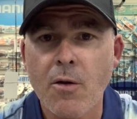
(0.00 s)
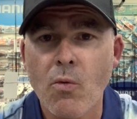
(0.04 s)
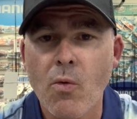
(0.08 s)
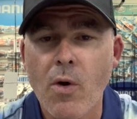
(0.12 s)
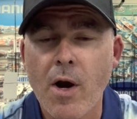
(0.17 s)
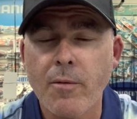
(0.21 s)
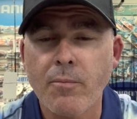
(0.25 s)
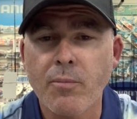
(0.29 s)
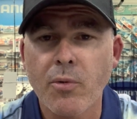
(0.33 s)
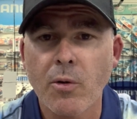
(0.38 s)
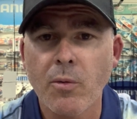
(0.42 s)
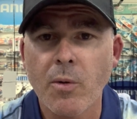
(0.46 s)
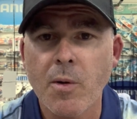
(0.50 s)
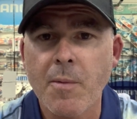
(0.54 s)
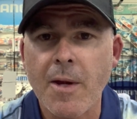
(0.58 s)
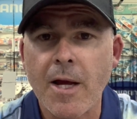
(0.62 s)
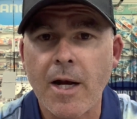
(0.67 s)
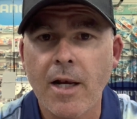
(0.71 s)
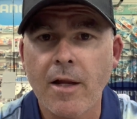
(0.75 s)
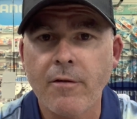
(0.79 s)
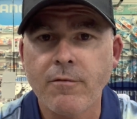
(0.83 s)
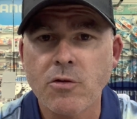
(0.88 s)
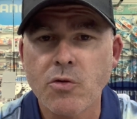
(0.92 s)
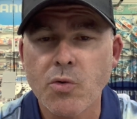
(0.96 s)
One probably about
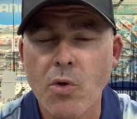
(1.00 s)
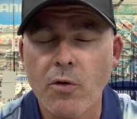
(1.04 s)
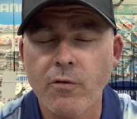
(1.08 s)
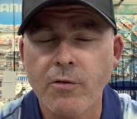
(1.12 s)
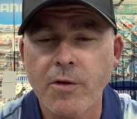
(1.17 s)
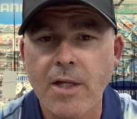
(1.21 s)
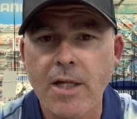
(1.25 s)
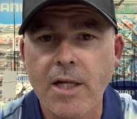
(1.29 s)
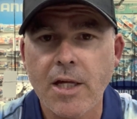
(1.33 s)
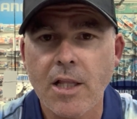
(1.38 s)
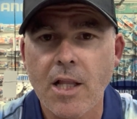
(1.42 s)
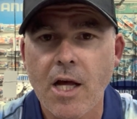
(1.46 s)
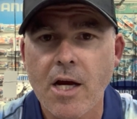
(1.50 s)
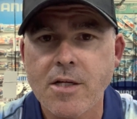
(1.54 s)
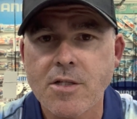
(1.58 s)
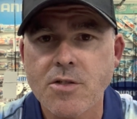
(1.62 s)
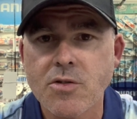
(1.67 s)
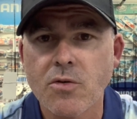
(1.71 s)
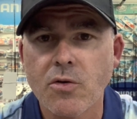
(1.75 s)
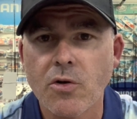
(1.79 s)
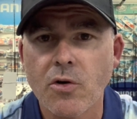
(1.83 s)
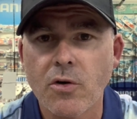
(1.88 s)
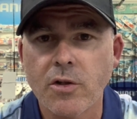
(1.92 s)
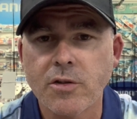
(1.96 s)
11, 12 kilos.
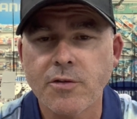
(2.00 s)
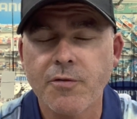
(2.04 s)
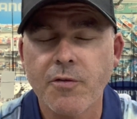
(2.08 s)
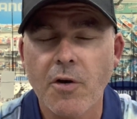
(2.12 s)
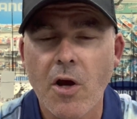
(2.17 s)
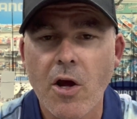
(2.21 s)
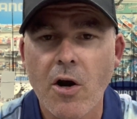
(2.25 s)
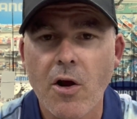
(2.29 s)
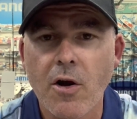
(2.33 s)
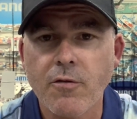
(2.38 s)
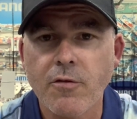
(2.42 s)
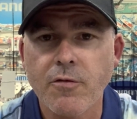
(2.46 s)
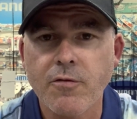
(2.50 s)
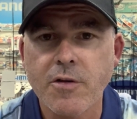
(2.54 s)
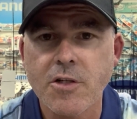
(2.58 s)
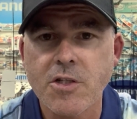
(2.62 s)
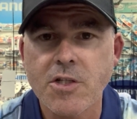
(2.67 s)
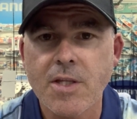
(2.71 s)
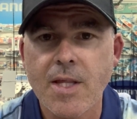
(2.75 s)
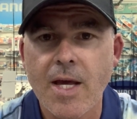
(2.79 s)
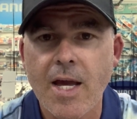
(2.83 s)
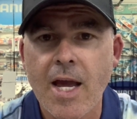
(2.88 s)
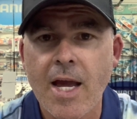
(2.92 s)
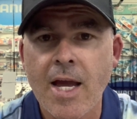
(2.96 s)
Saw a nice photo of a
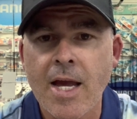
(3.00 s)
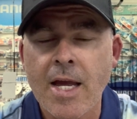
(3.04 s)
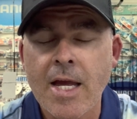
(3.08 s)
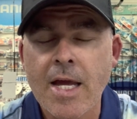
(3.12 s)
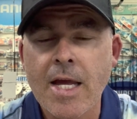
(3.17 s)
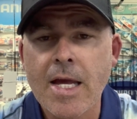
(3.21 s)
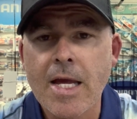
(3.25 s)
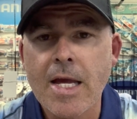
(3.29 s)
fish there.